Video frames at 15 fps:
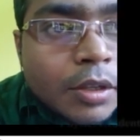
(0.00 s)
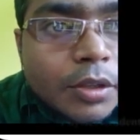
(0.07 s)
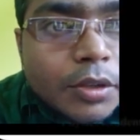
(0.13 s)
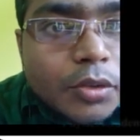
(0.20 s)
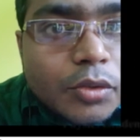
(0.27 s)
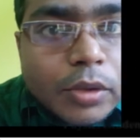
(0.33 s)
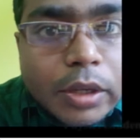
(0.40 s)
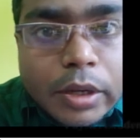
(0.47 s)

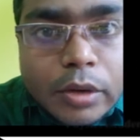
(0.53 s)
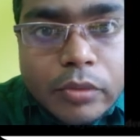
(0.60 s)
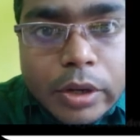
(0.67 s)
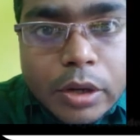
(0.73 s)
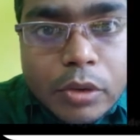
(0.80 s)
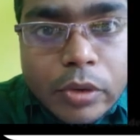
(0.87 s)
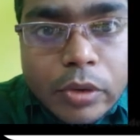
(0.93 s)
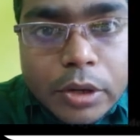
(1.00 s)
So here we
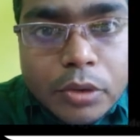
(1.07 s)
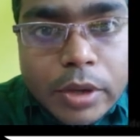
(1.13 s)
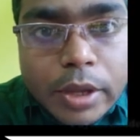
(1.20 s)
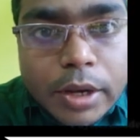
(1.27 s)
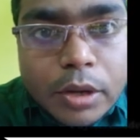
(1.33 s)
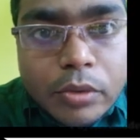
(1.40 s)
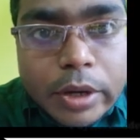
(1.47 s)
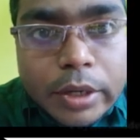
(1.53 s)
are going to
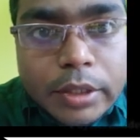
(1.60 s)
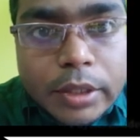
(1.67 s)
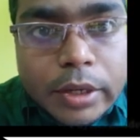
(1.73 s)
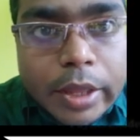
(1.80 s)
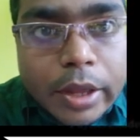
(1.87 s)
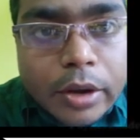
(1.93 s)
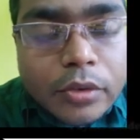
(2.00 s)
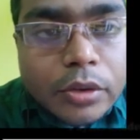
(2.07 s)
calculate the
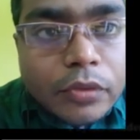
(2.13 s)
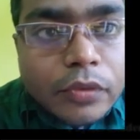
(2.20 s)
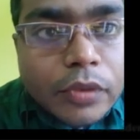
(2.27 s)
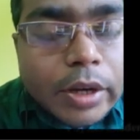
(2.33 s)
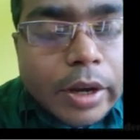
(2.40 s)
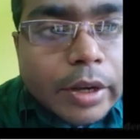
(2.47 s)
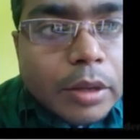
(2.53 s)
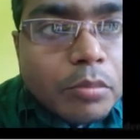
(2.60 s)
electric
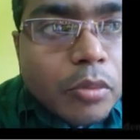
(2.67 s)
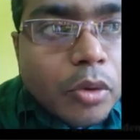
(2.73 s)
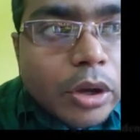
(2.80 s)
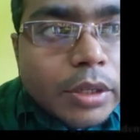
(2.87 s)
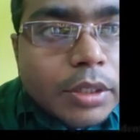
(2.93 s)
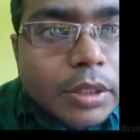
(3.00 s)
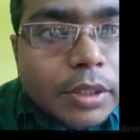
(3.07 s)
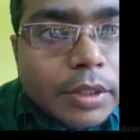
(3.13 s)
field at a
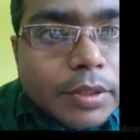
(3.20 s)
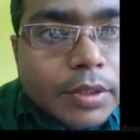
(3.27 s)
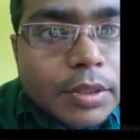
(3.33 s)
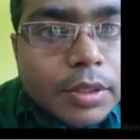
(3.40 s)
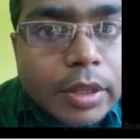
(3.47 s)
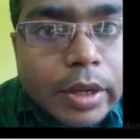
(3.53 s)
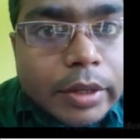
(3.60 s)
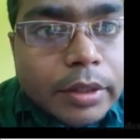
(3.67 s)
point
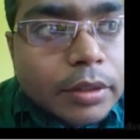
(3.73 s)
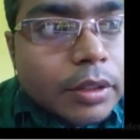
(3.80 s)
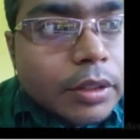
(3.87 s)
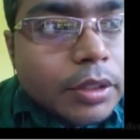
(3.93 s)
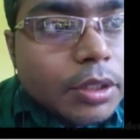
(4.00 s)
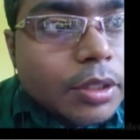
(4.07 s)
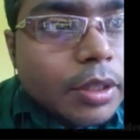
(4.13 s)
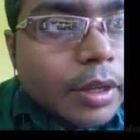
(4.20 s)
inside the
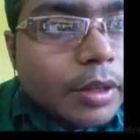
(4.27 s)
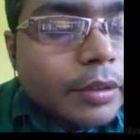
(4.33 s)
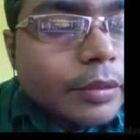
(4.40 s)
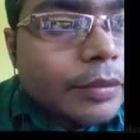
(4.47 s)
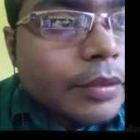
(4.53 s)
shell.